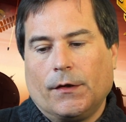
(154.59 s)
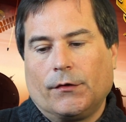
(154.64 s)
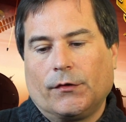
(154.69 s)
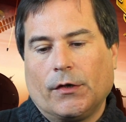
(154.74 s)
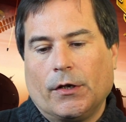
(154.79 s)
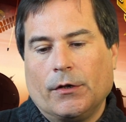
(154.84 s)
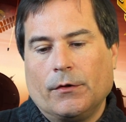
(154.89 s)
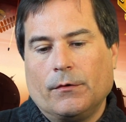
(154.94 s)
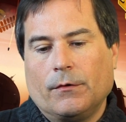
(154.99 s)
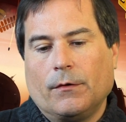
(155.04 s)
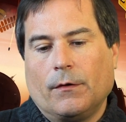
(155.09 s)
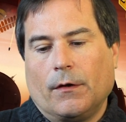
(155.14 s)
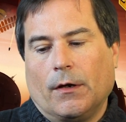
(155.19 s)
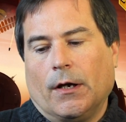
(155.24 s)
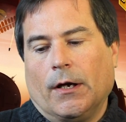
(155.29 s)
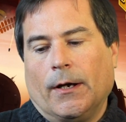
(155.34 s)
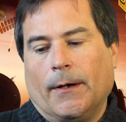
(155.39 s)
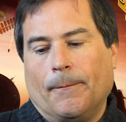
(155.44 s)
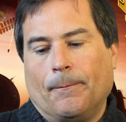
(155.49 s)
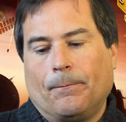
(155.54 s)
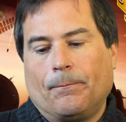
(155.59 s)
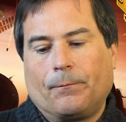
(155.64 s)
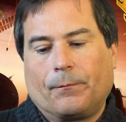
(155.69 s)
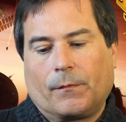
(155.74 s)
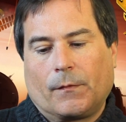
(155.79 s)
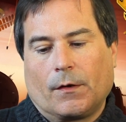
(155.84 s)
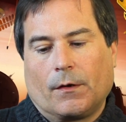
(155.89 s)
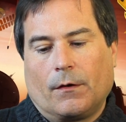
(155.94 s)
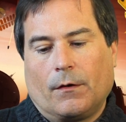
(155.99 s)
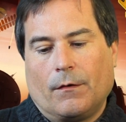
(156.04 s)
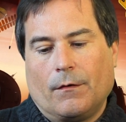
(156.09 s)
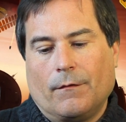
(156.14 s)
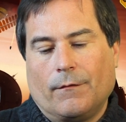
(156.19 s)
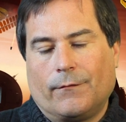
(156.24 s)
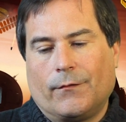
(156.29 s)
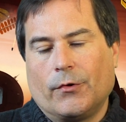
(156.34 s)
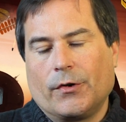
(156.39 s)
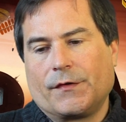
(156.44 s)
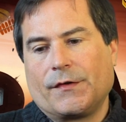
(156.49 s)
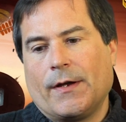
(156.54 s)
So
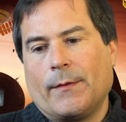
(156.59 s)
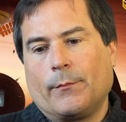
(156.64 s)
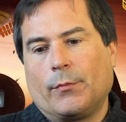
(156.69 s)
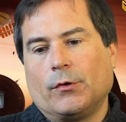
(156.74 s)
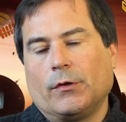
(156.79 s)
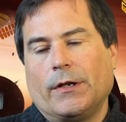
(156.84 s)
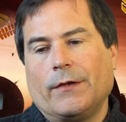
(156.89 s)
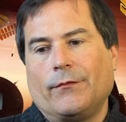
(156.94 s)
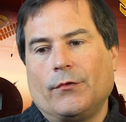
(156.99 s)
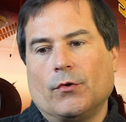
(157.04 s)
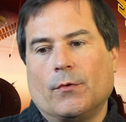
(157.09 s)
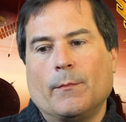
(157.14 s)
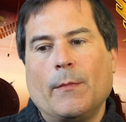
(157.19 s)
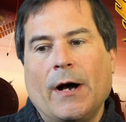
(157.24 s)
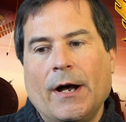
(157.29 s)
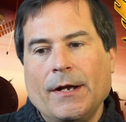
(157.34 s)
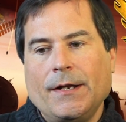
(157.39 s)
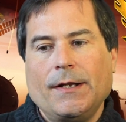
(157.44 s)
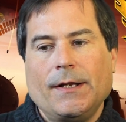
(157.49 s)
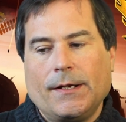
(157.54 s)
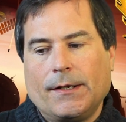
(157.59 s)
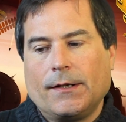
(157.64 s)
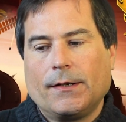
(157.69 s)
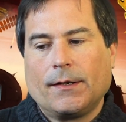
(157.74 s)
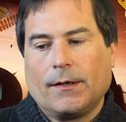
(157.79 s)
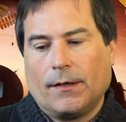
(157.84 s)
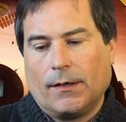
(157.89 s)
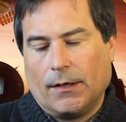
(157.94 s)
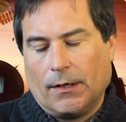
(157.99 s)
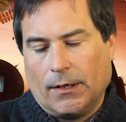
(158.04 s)
for example, if you're mining